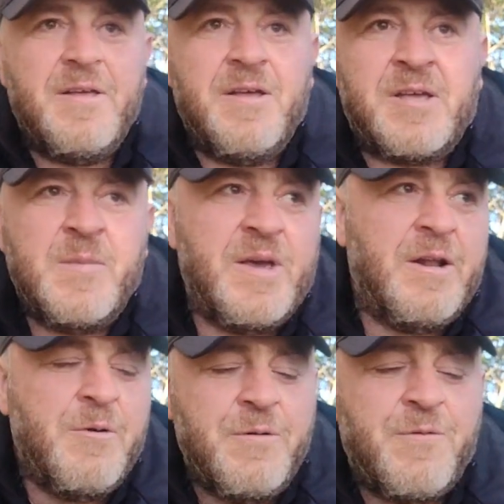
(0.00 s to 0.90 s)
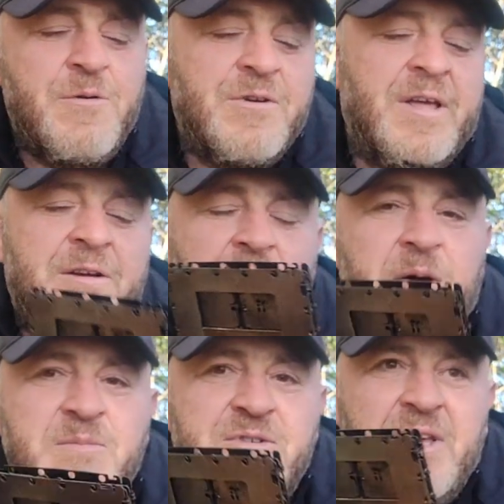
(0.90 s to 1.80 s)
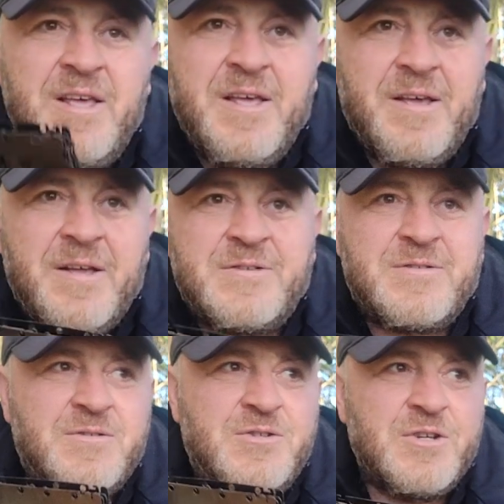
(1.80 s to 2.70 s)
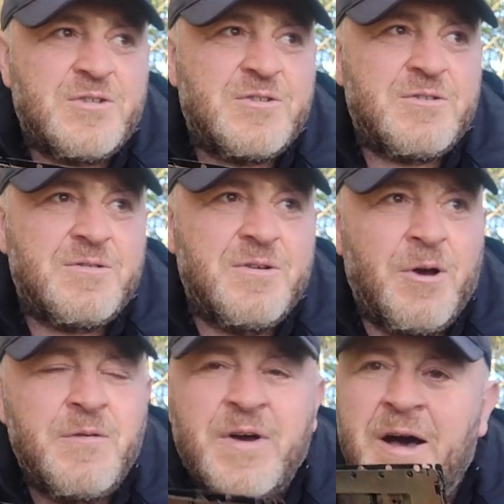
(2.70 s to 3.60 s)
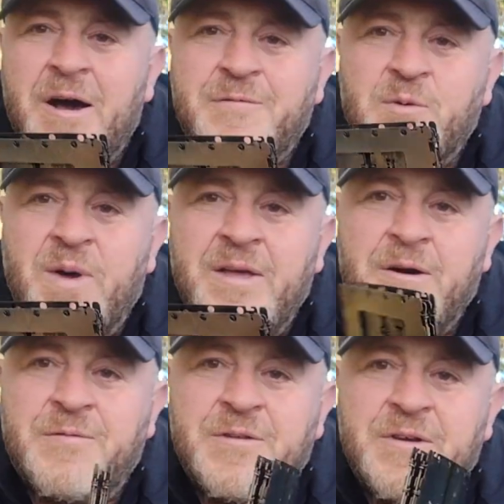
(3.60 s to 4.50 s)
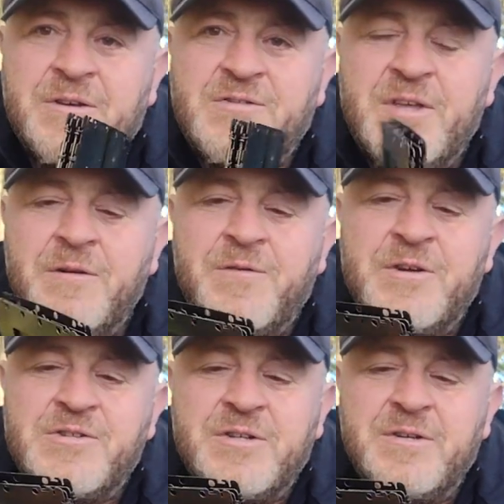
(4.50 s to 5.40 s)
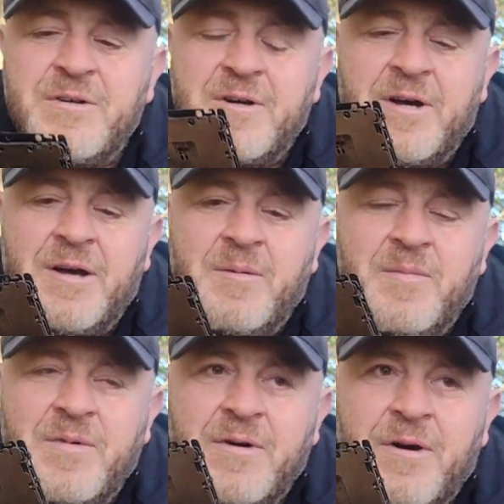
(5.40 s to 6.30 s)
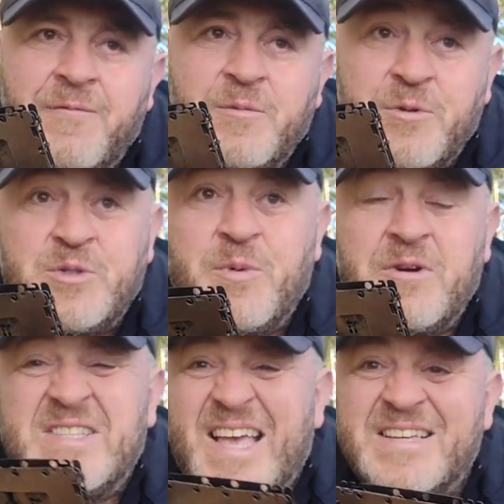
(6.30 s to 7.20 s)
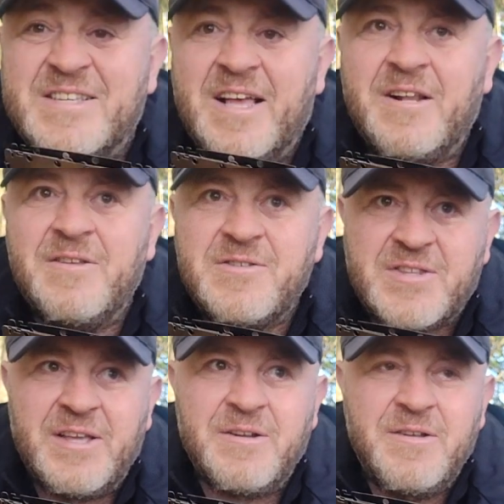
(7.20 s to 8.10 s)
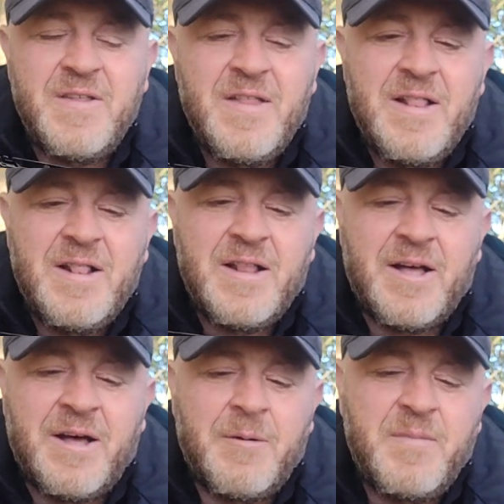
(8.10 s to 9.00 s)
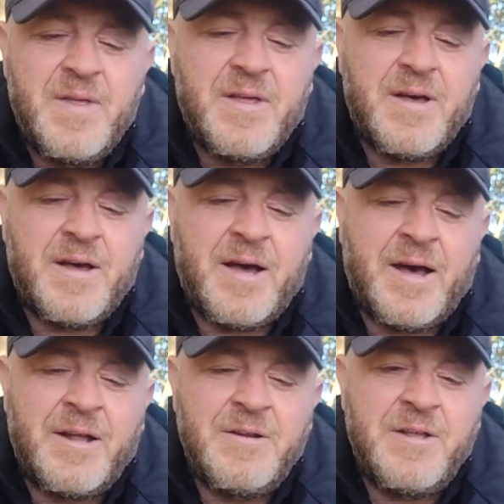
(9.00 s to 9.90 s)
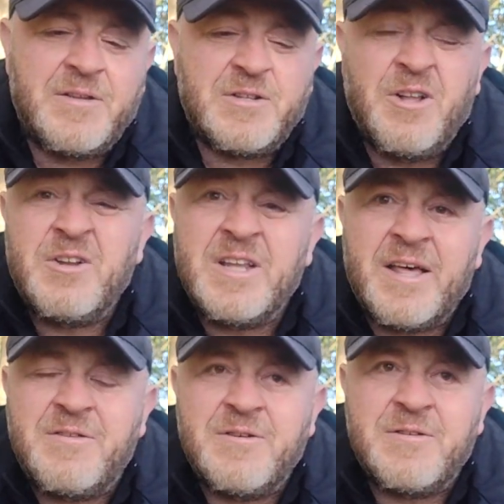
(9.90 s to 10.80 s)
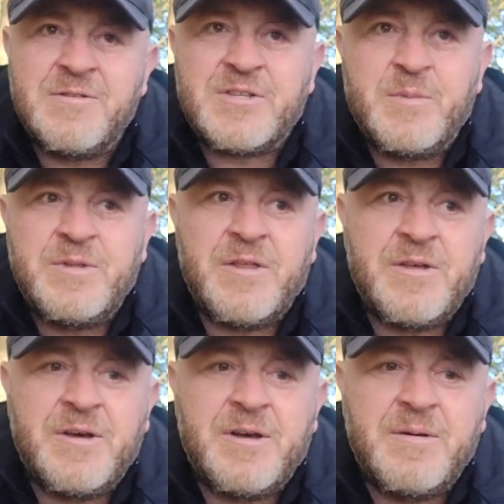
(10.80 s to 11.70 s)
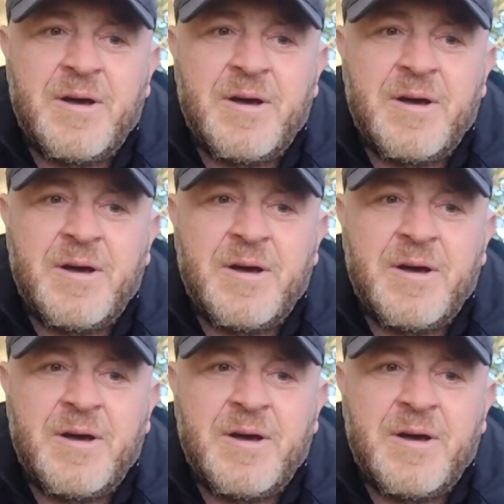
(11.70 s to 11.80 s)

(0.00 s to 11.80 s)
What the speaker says: Coming in at only 490 grams. It's just over half the weight of the steel version of the Bushbox XL steel. And it's a lot lighter than some of the other